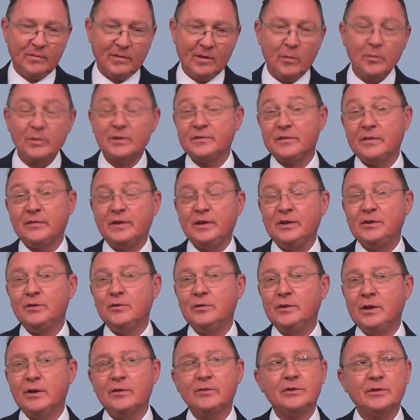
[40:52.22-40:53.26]
Almost 52
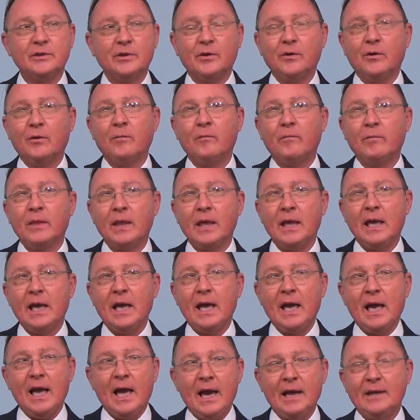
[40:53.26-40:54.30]
years ago.
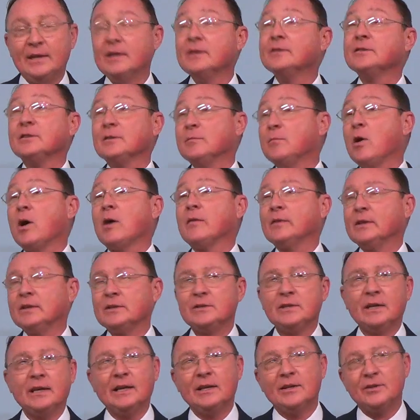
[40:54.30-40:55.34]
And this is a
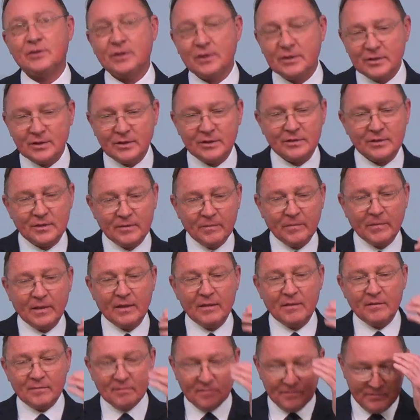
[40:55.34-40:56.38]
marvelous thing. It's just as
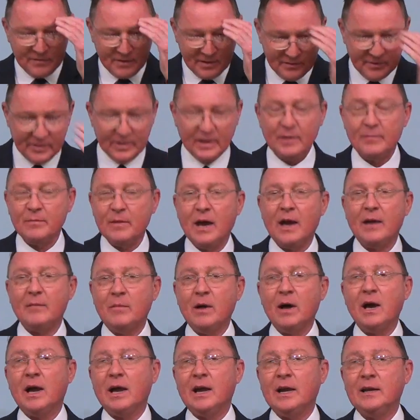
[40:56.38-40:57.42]
vivid in my
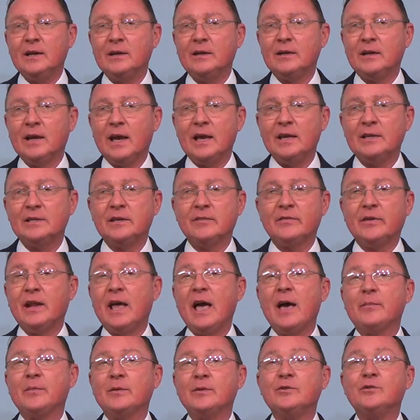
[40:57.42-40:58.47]
mind as it
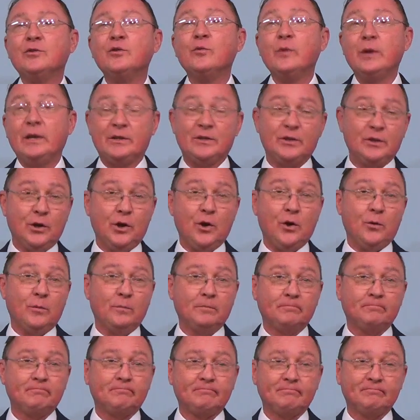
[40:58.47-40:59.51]
happened two weeks ago.
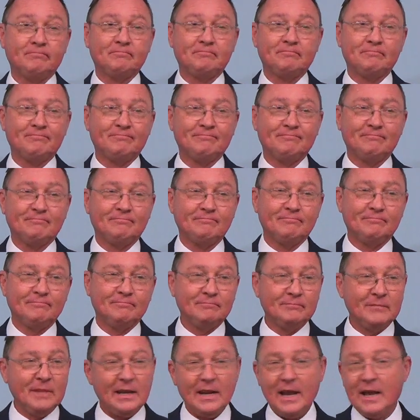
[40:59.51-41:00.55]

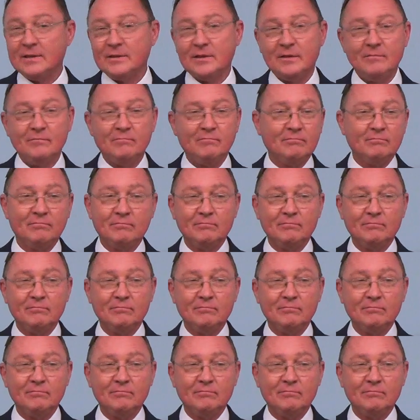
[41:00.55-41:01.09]
It hasn't